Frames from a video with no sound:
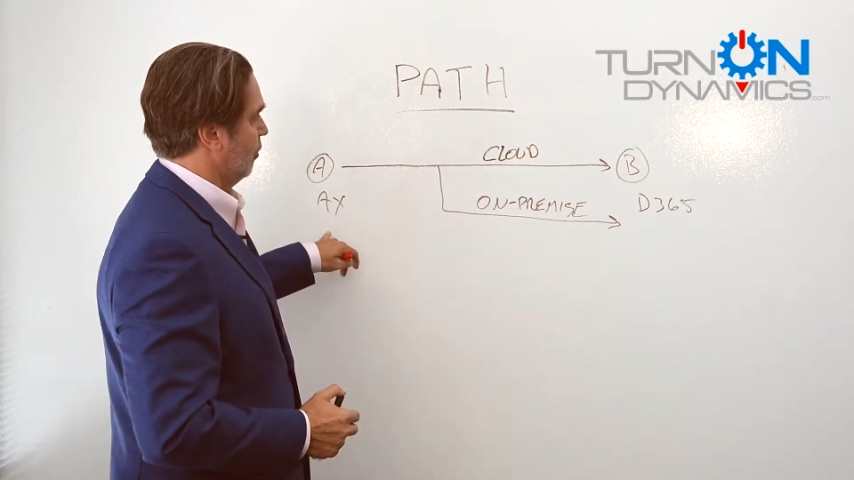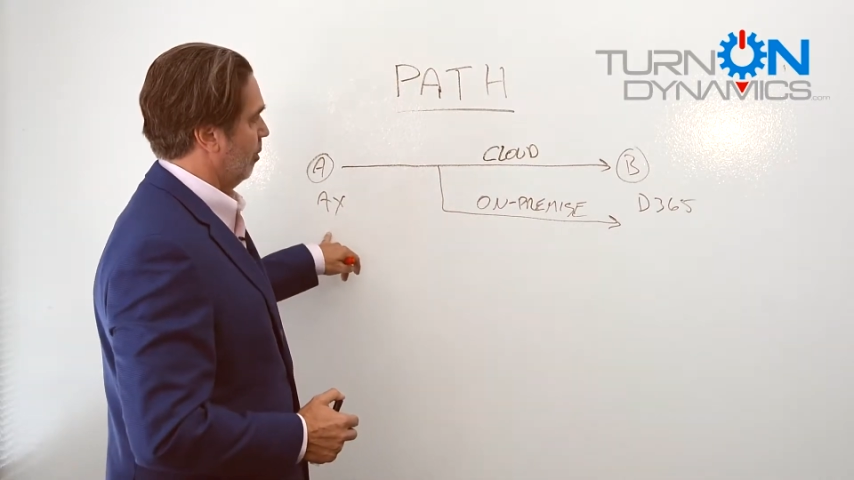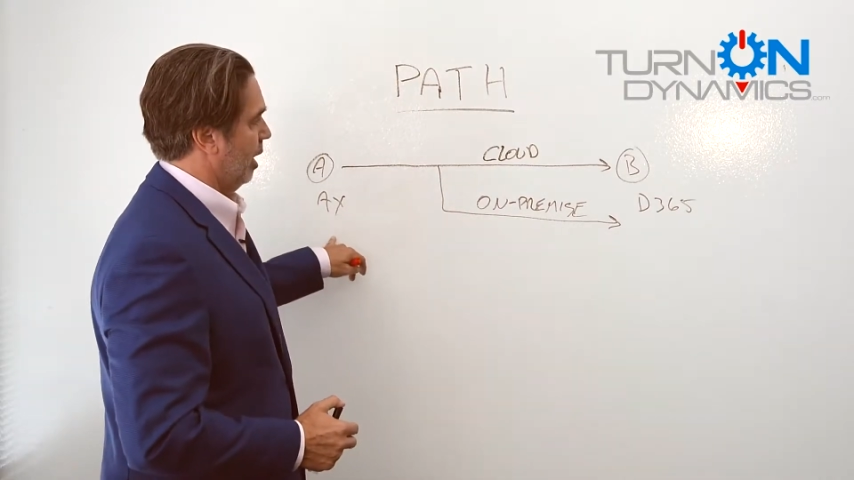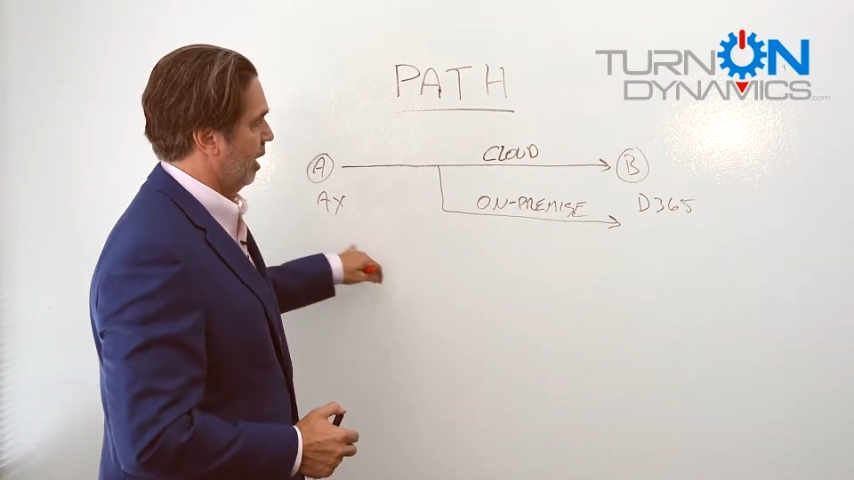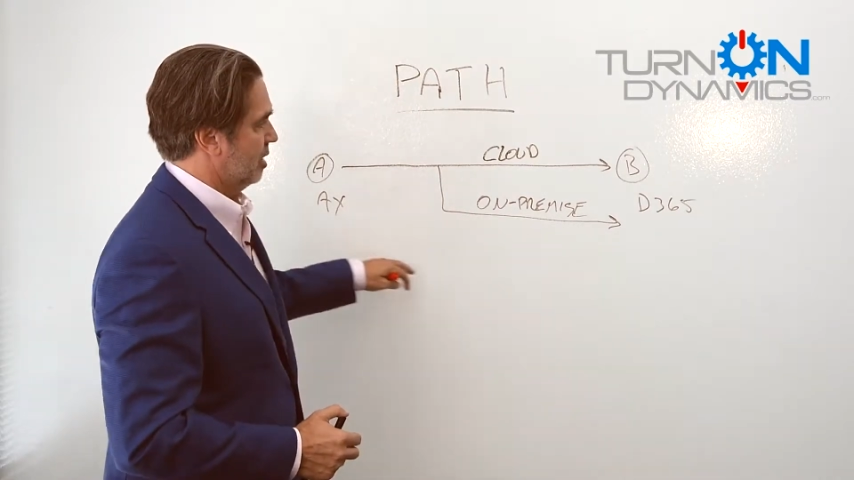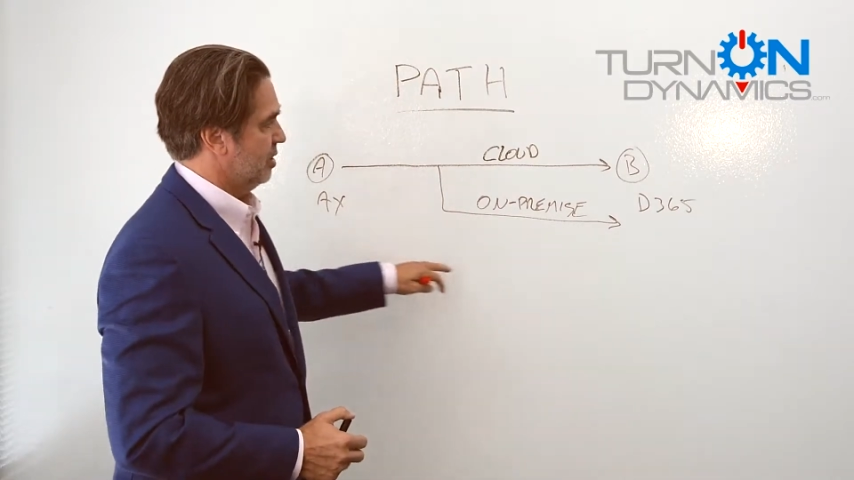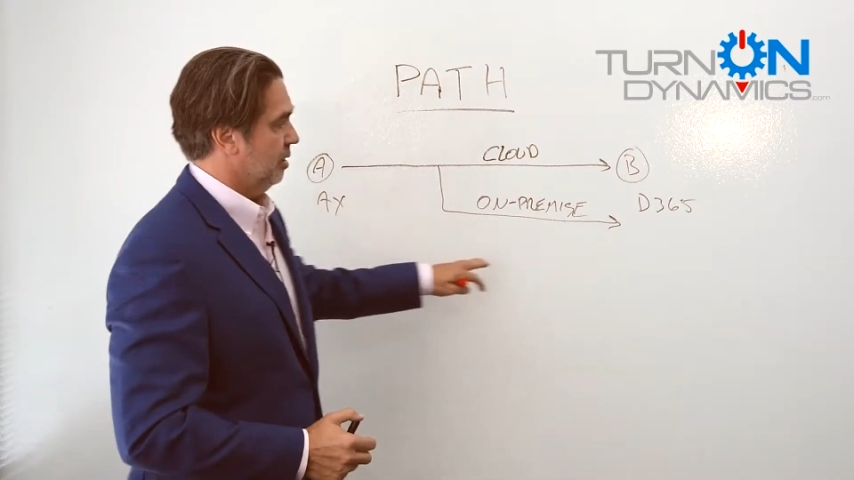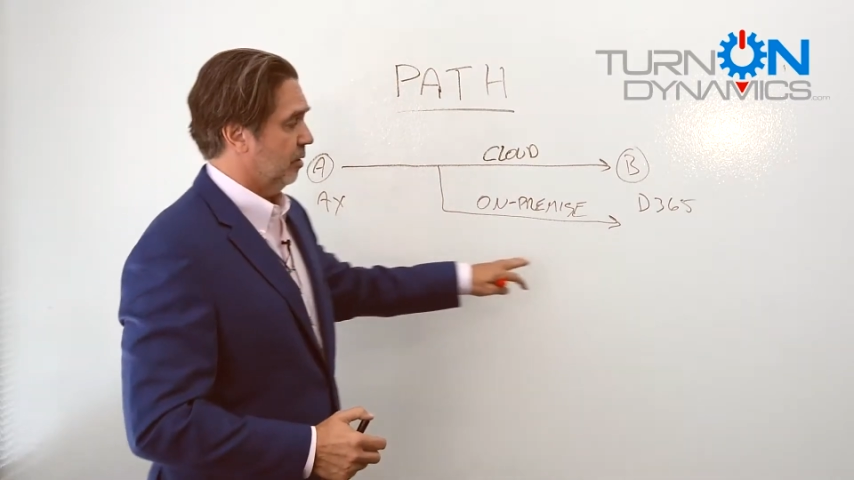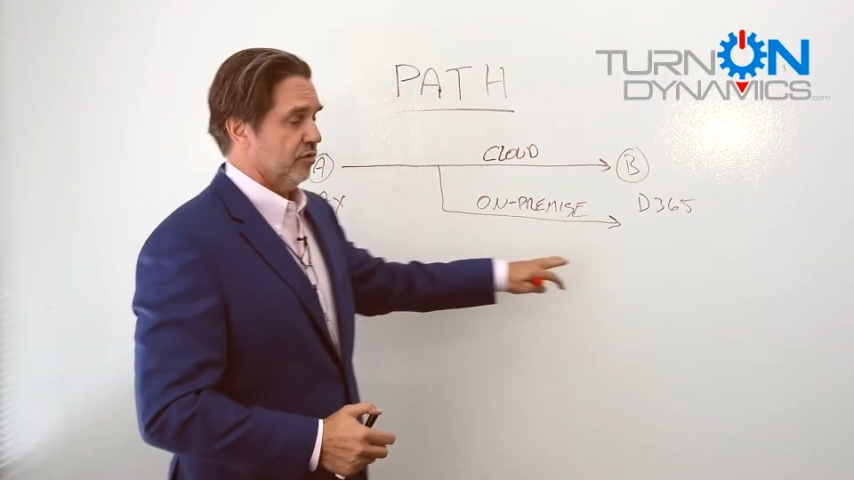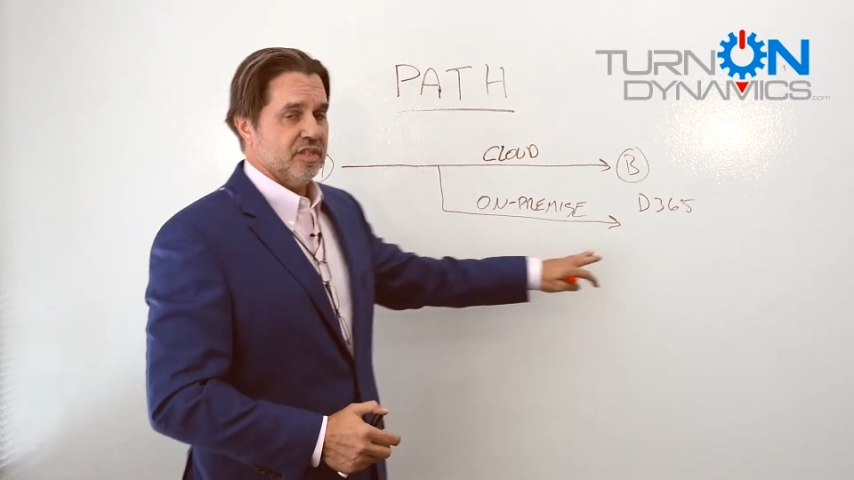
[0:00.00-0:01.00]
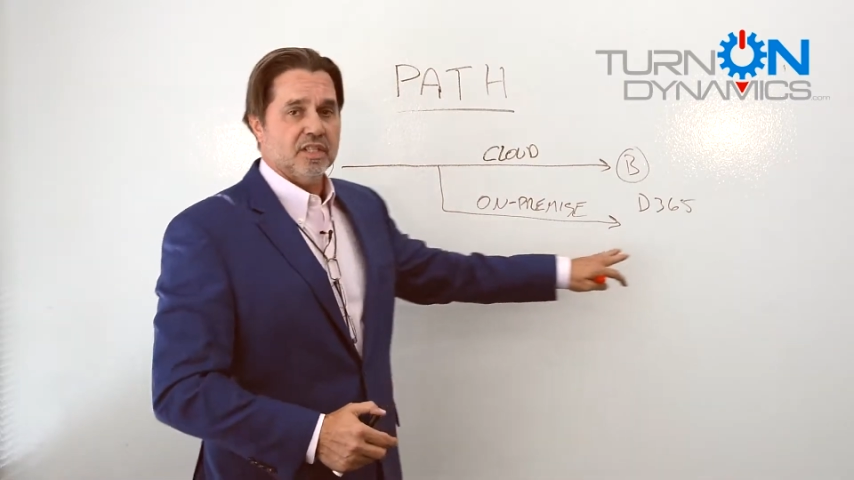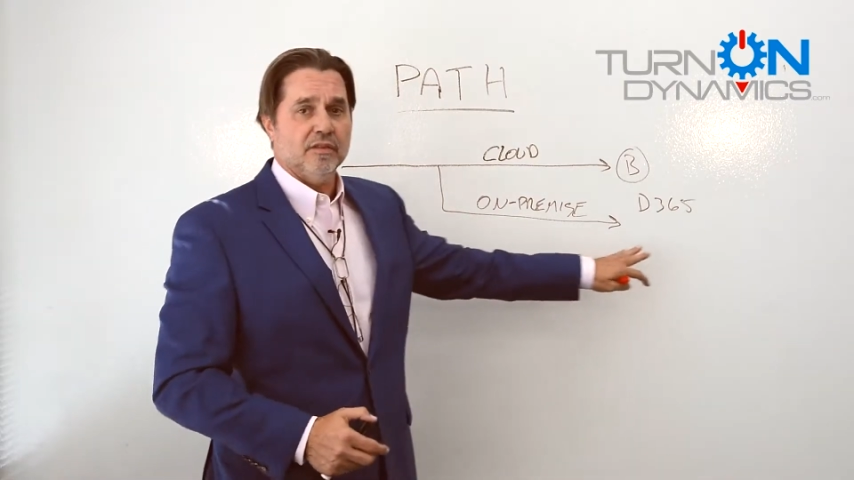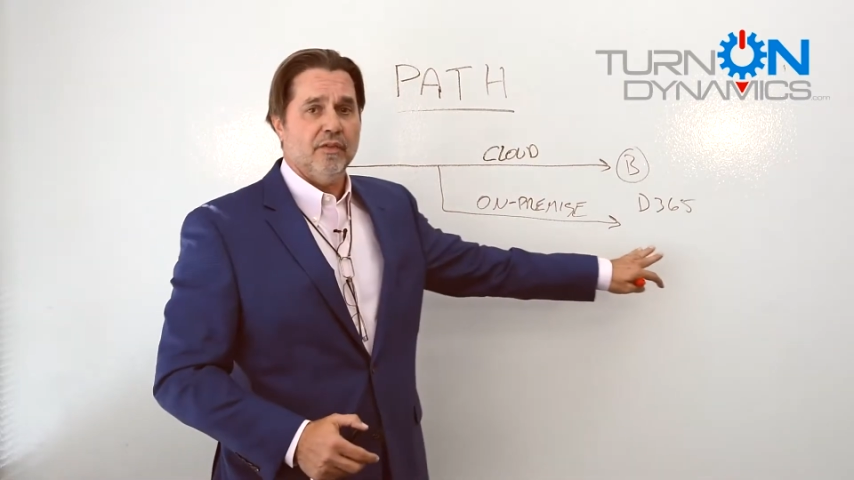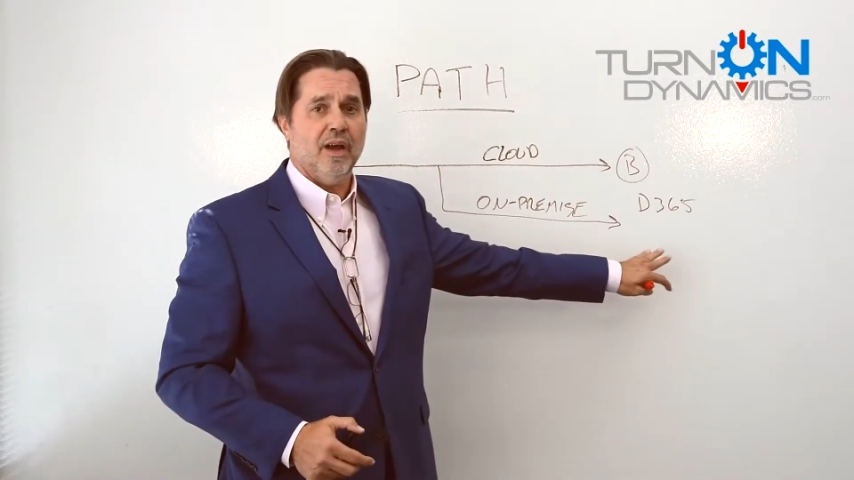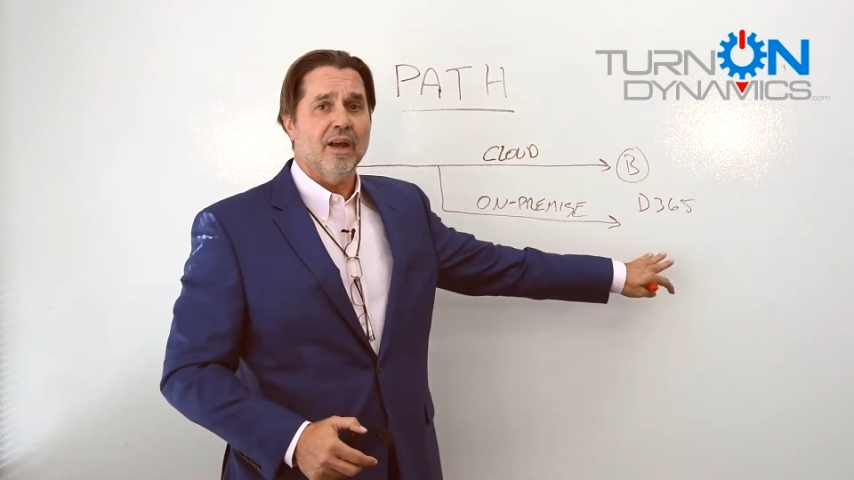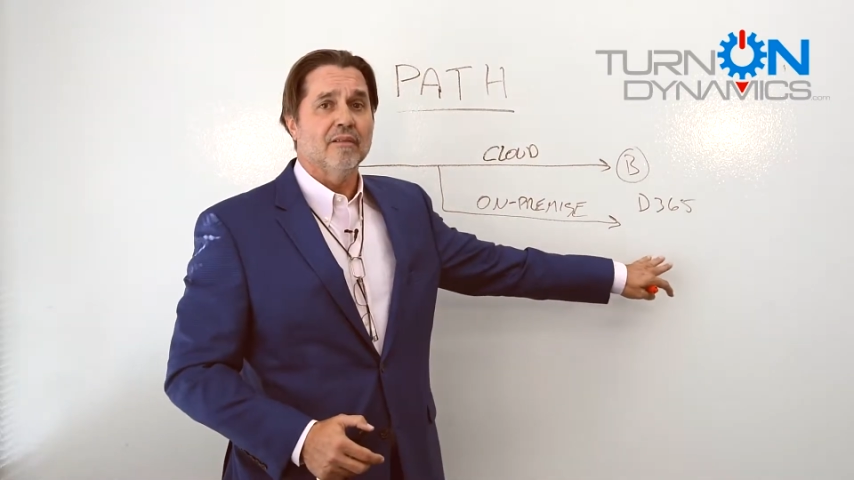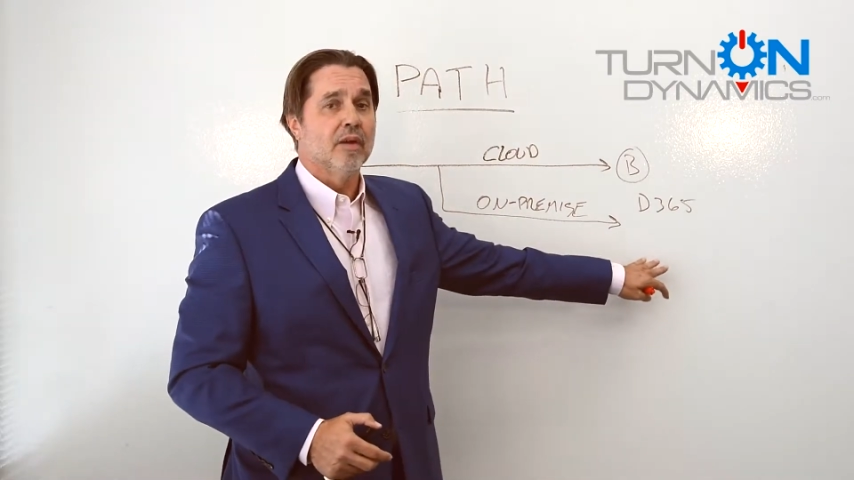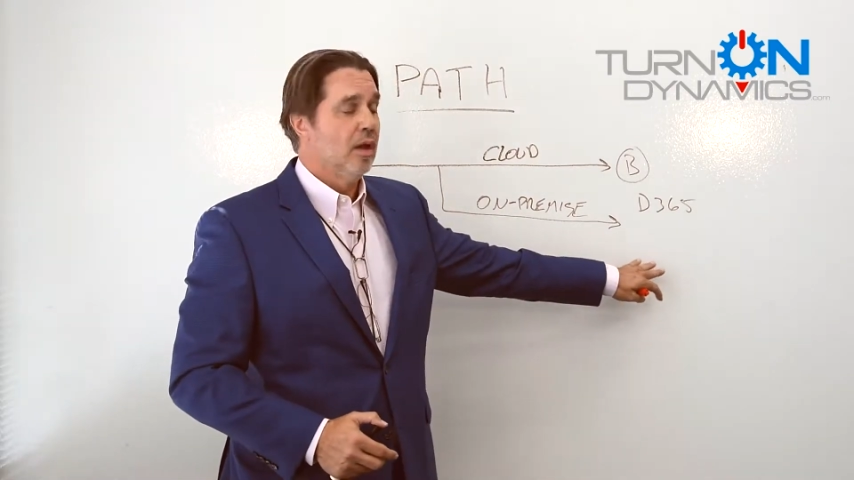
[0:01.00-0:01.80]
from AX to D365